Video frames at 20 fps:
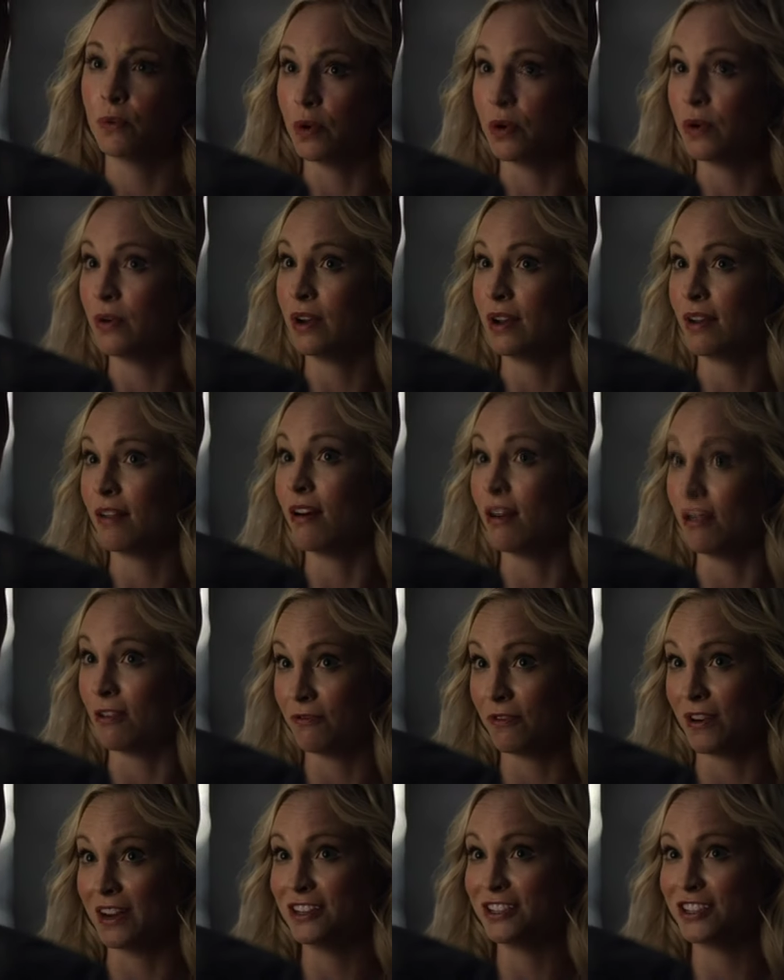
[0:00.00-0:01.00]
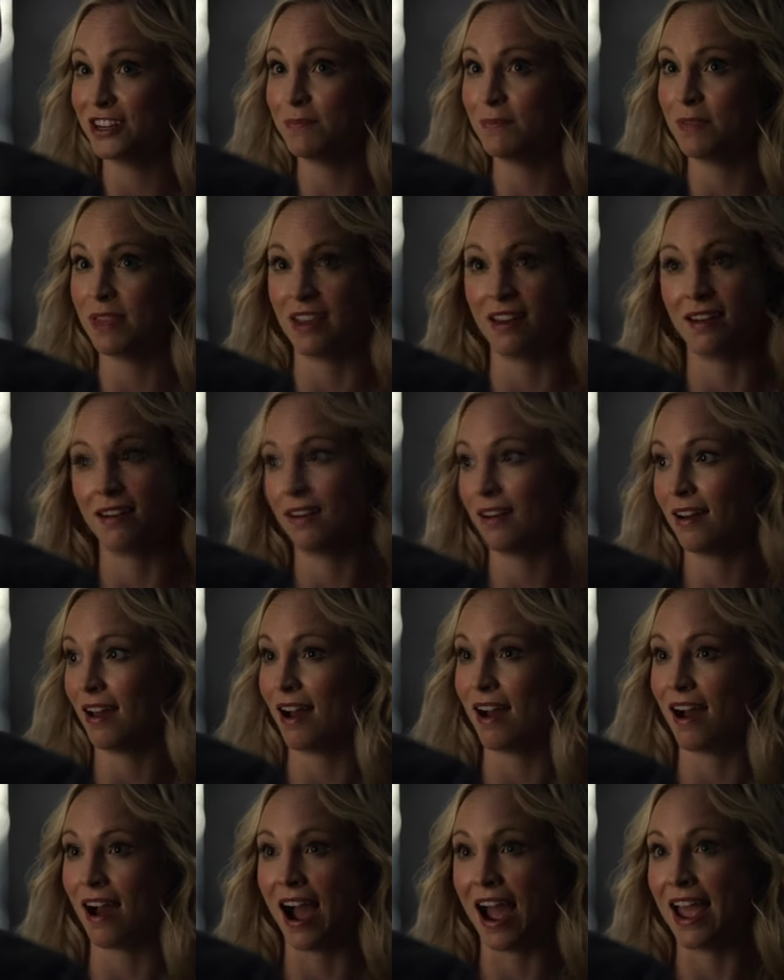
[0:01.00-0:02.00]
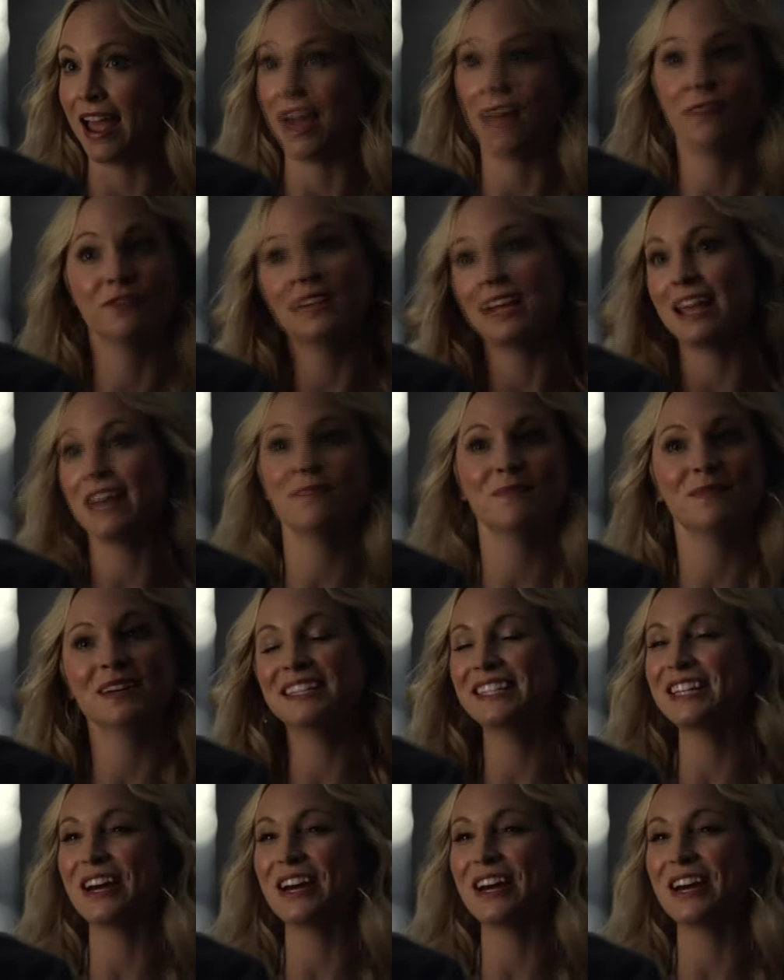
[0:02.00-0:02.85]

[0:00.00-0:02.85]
for ruining our friendship, then I have to hate